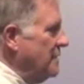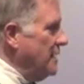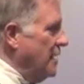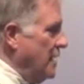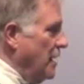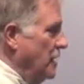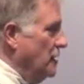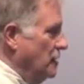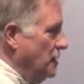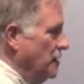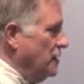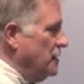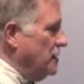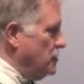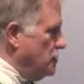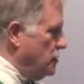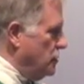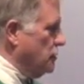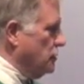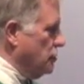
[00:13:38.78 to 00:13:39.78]
the end
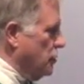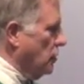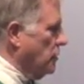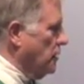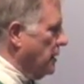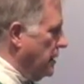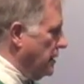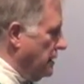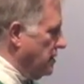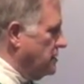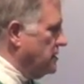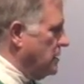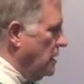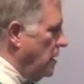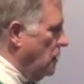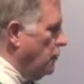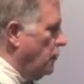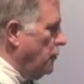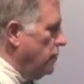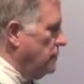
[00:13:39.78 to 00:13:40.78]
is the journey
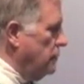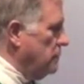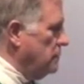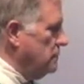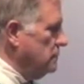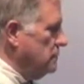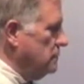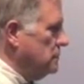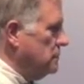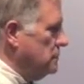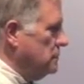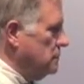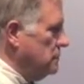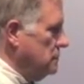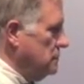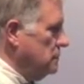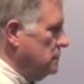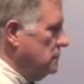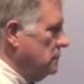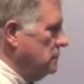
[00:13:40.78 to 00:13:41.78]
itself.
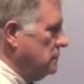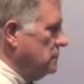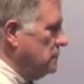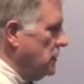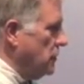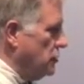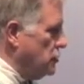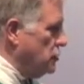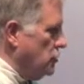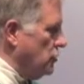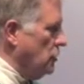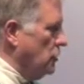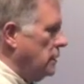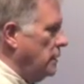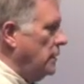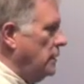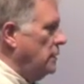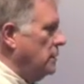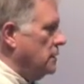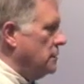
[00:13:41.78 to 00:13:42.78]
The
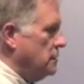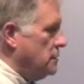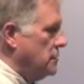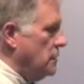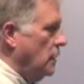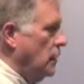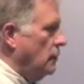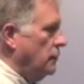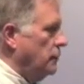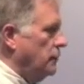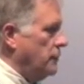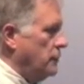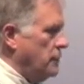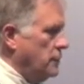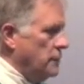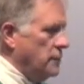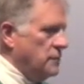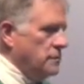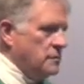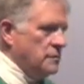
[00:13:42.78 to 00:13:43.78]
journey itself
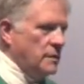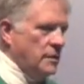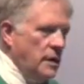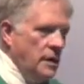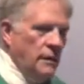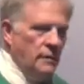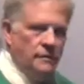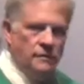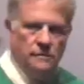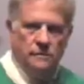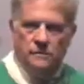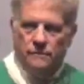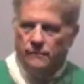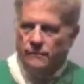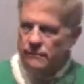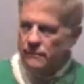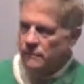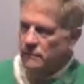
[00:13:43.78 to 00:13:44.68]
is the end.